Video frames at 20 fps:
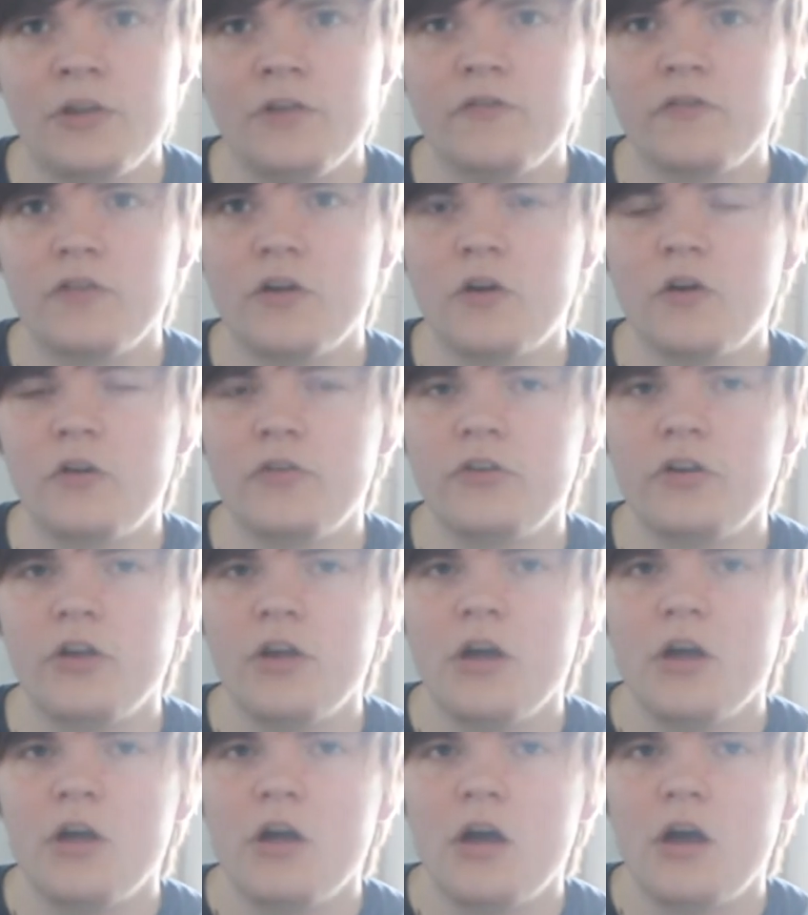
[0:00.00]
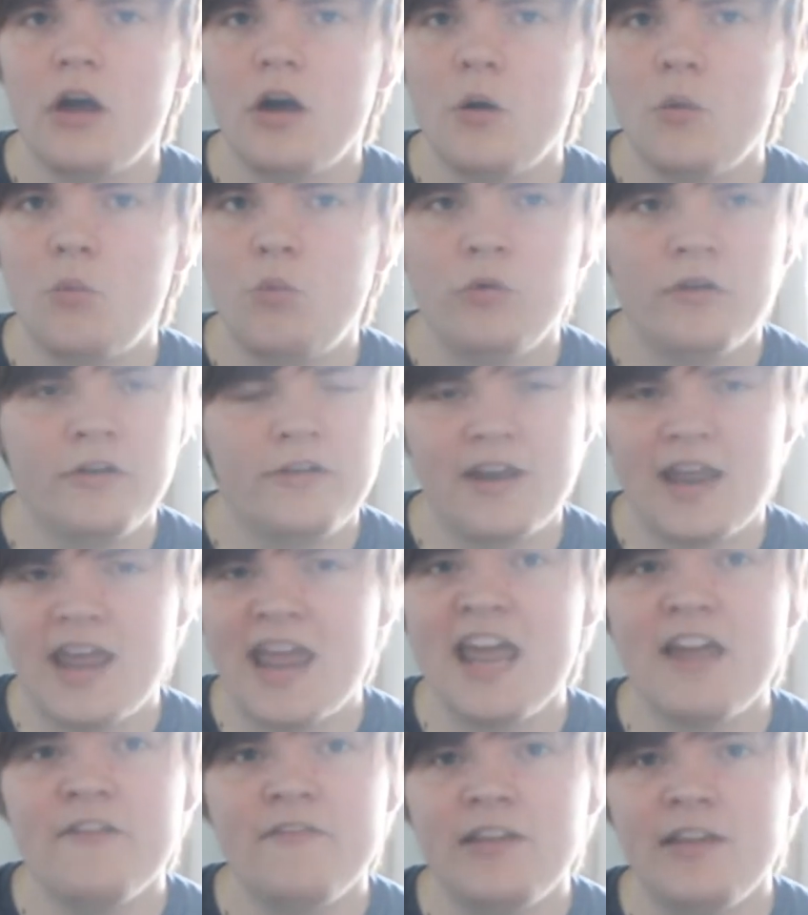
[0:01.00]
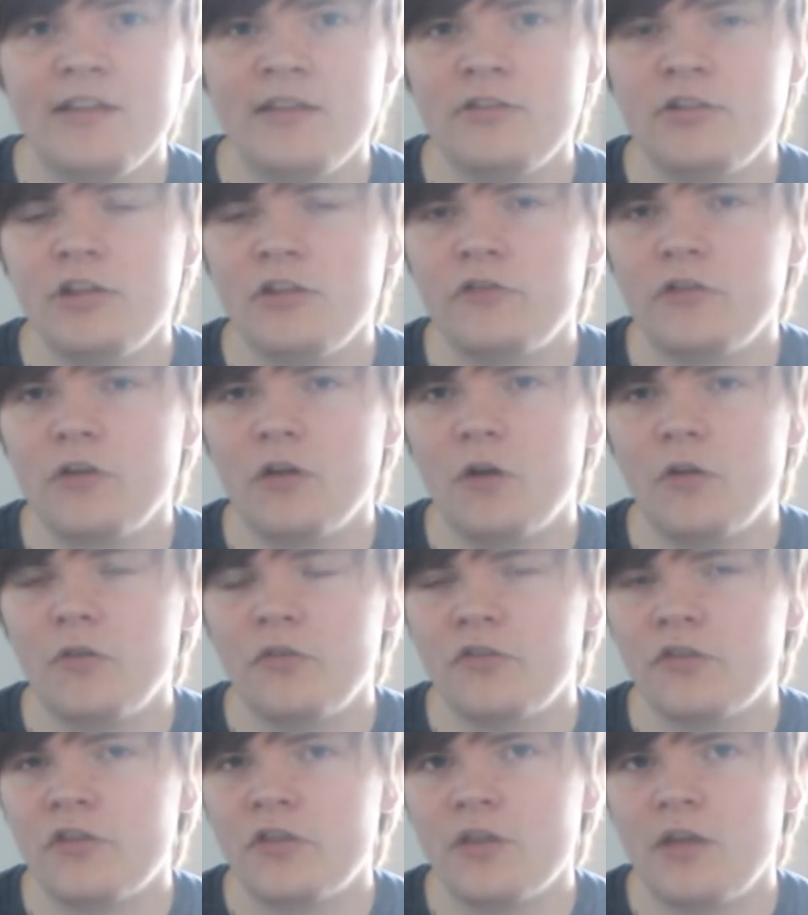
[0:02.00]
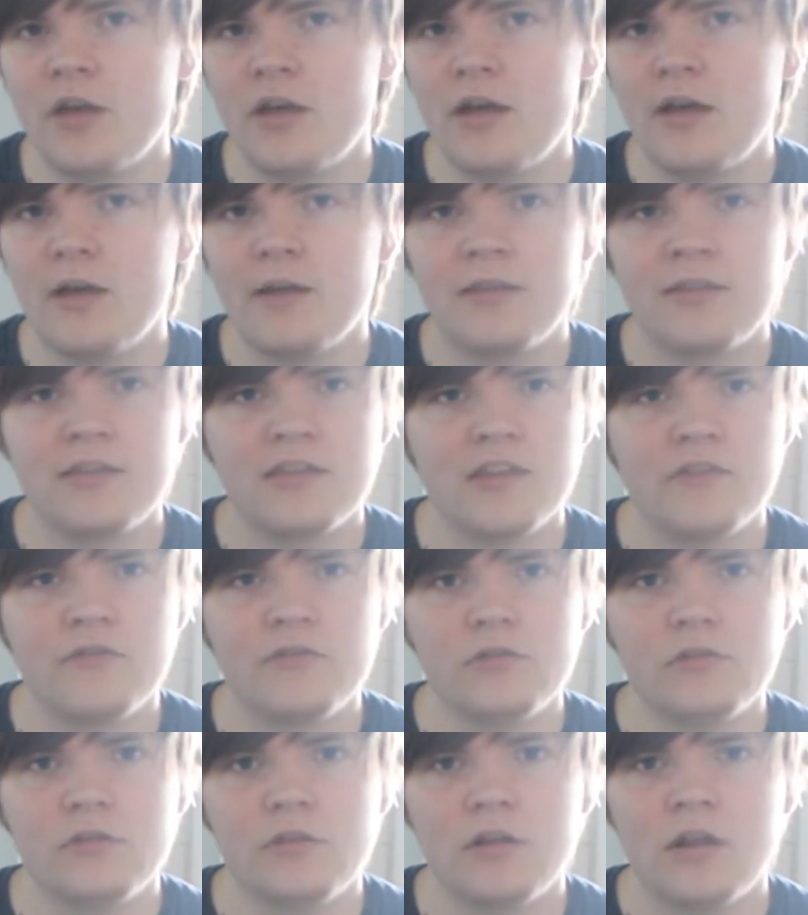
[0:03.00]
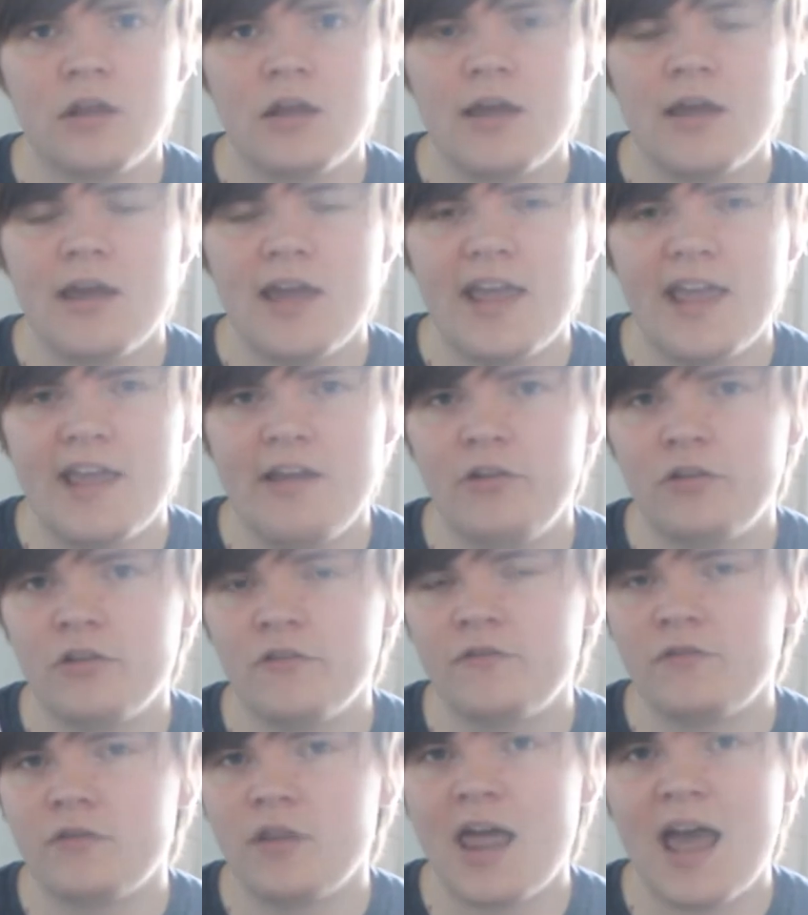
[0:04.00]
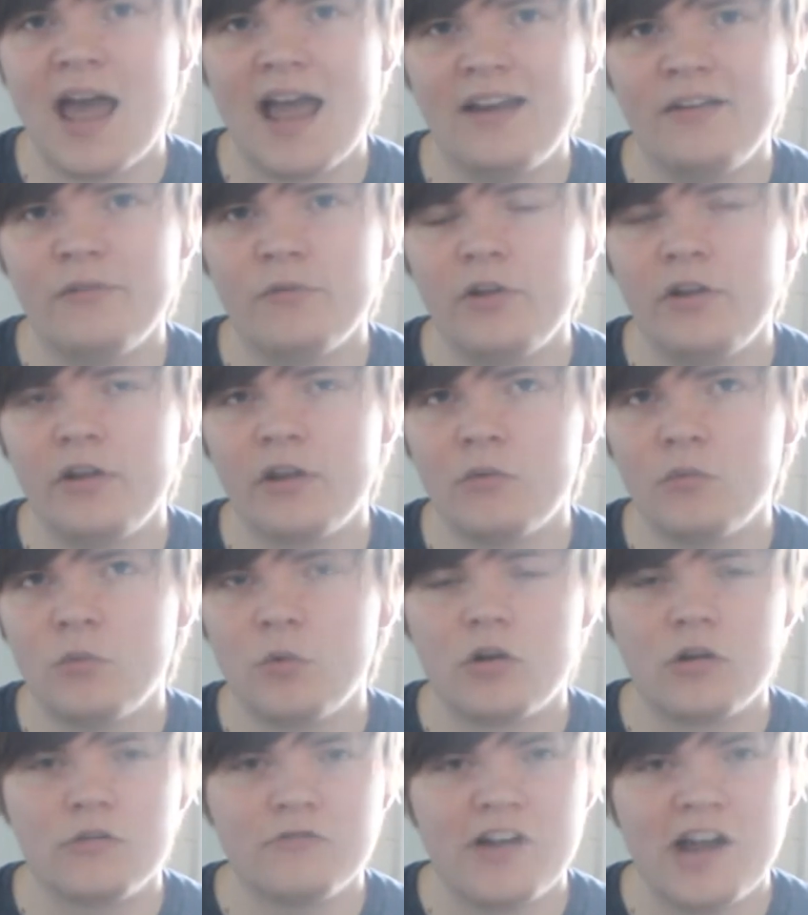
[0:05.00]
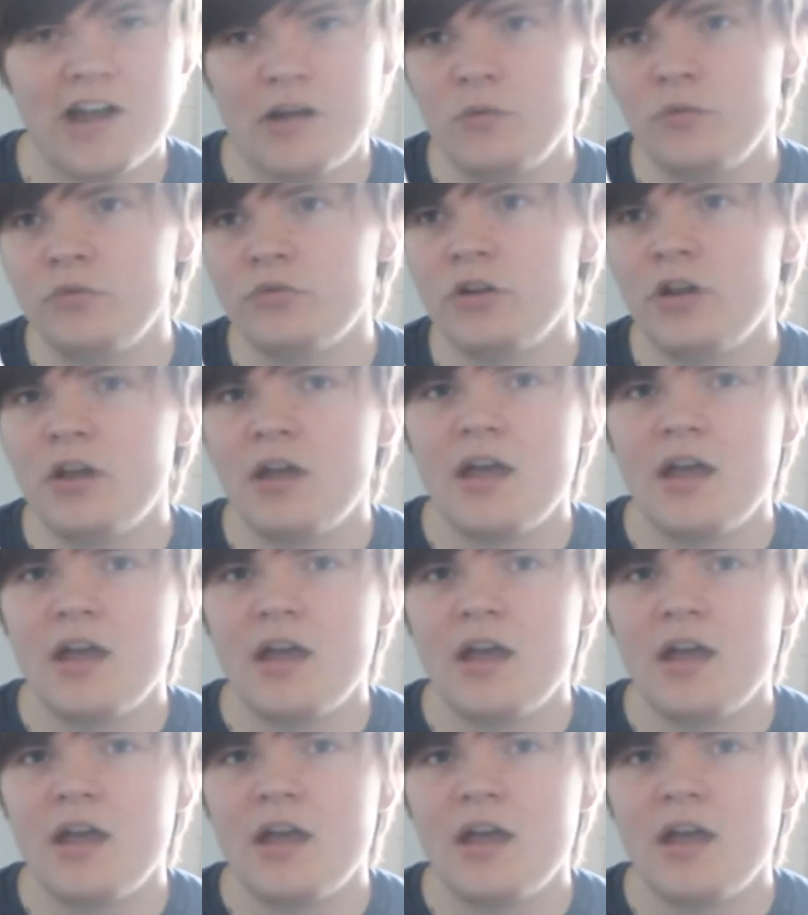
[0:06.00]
You've got wooded areas. You've got several areas of land where you can walk around,